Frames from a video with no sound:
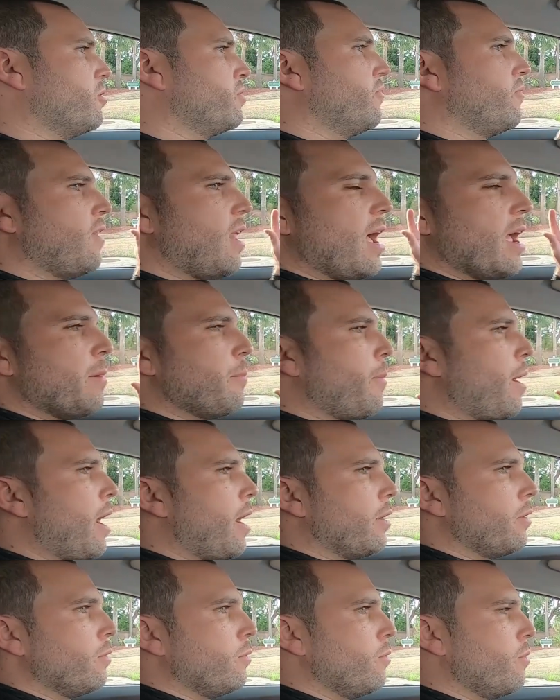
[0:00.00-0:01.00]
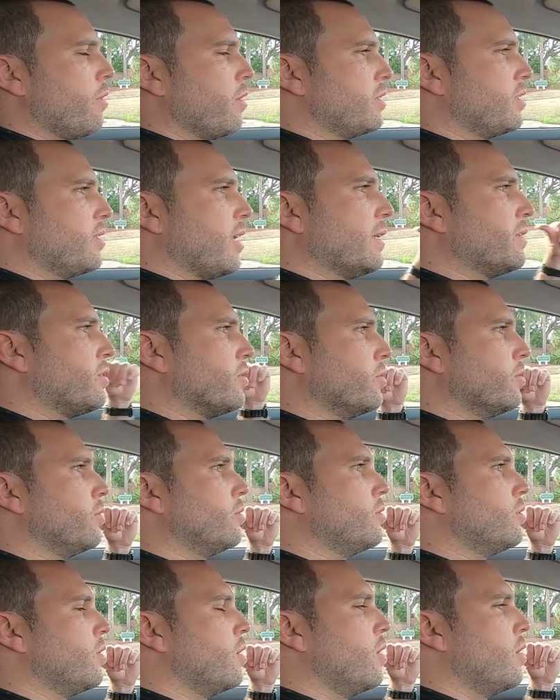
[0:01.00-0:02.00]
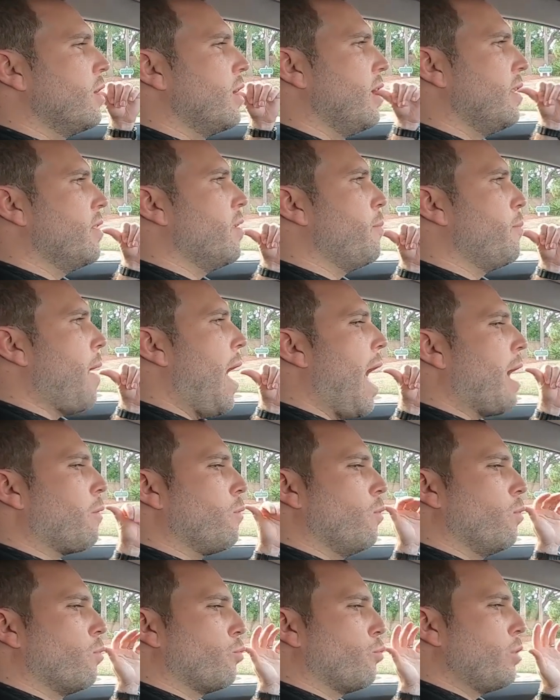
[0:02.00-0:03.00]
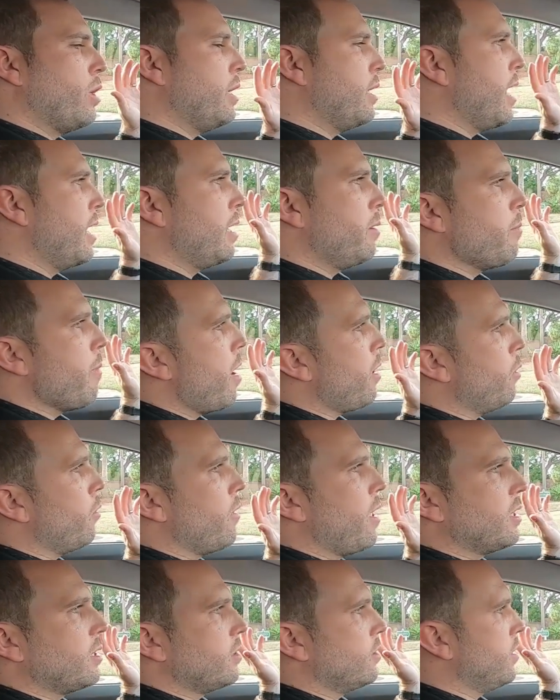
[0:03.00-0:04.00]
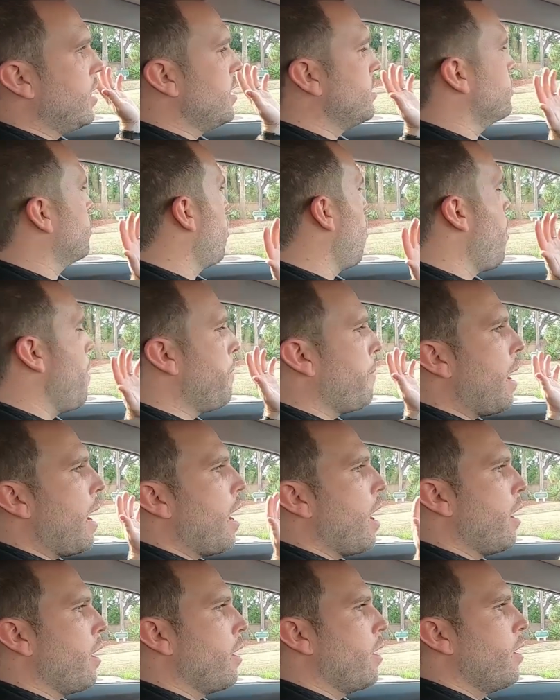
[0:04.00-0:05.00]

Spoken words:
flying by you, the sensors in the back will read any metal that's going by,